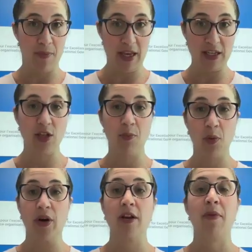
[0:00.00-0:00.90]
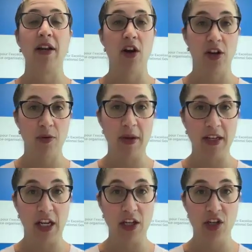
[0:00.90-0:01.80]
is supported by
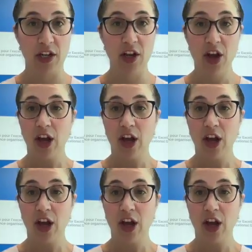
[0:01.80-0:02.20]
documentation.